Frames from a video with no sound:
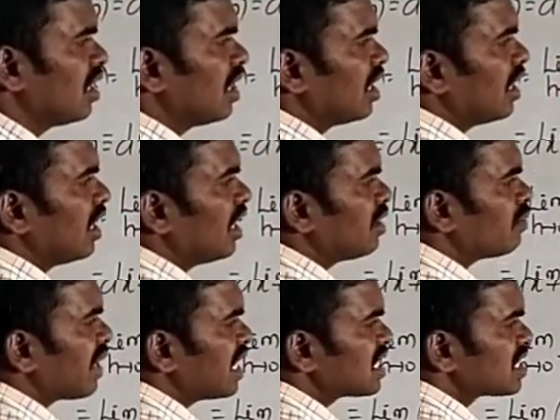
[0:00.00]
and
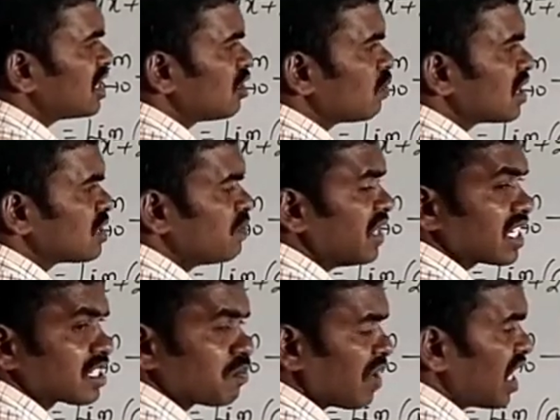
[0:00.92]
minus into plus bx
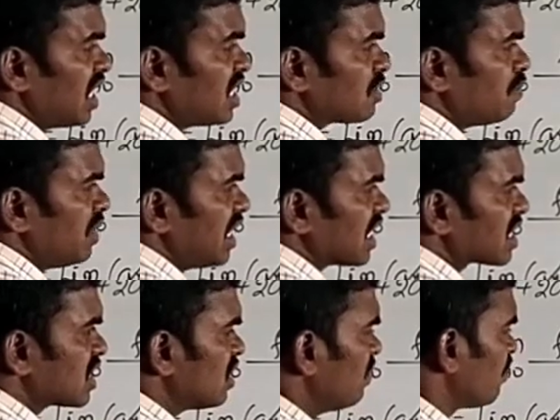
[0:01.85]
minus
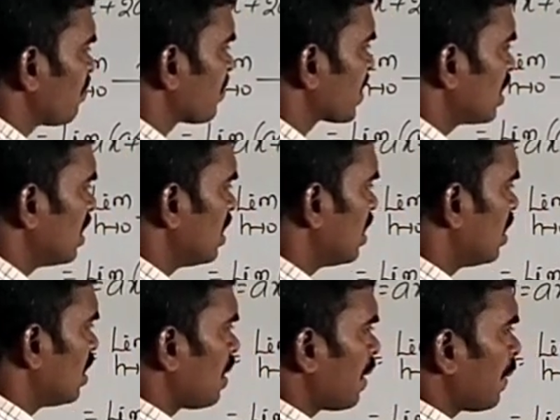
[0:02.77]
bx
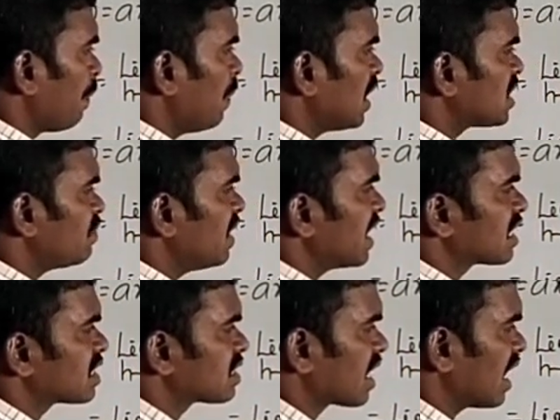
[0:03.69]
plus bx
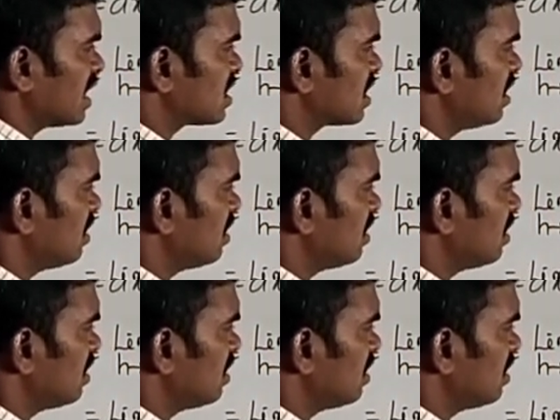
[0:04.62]
cancel.